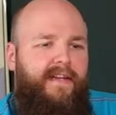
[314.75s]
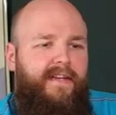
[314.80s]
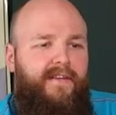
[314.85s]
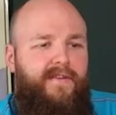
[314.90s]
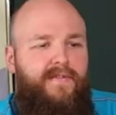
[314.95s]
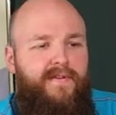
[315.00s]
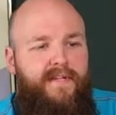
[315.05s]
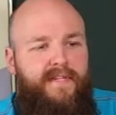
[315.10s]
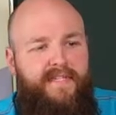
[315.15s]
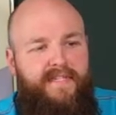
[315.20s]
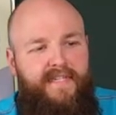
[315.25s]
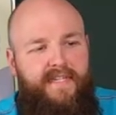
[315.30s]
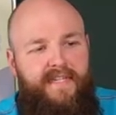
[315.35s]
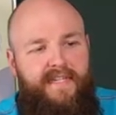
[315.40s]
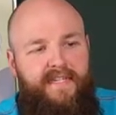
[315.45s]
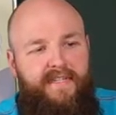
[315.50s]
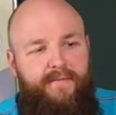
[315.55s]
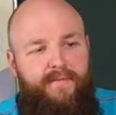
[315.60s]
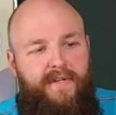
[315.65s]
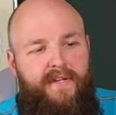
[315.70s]
You can see
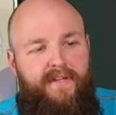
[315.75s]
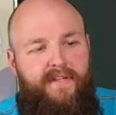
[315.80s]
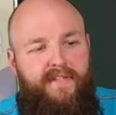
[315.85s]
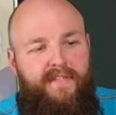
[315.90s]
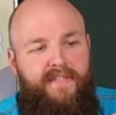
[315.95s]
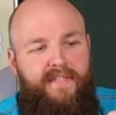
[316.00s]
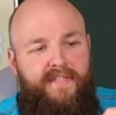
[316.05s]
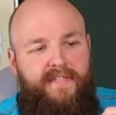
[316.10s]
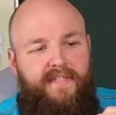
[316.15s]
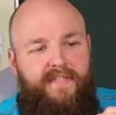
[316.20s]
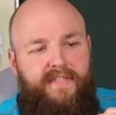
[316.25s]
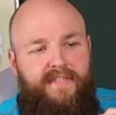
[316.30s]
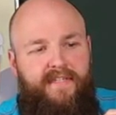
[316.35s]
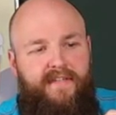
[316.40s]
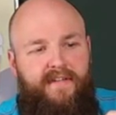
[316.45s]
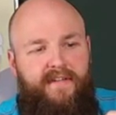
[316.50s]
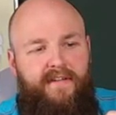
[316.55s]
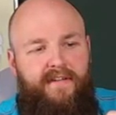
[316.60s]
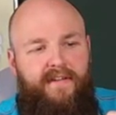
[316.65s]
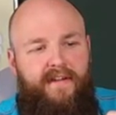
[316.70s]
this because
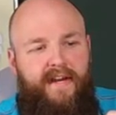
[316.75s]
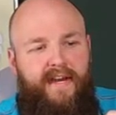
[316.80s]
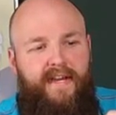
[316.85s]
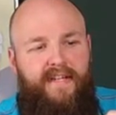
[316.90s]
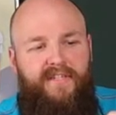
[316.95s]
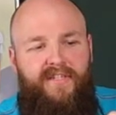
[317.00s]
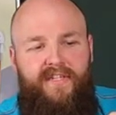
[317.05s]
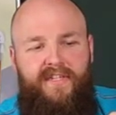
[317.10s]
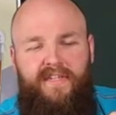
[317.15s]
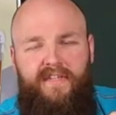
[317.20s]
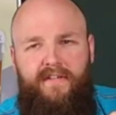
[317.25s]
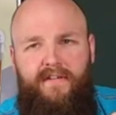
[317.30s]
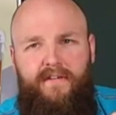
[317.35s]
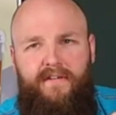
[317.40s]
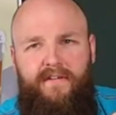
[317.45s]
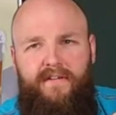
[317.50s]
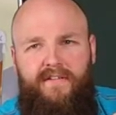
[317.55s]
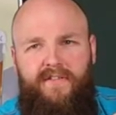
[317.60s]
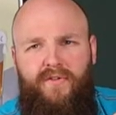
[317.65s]
it's actually a uh,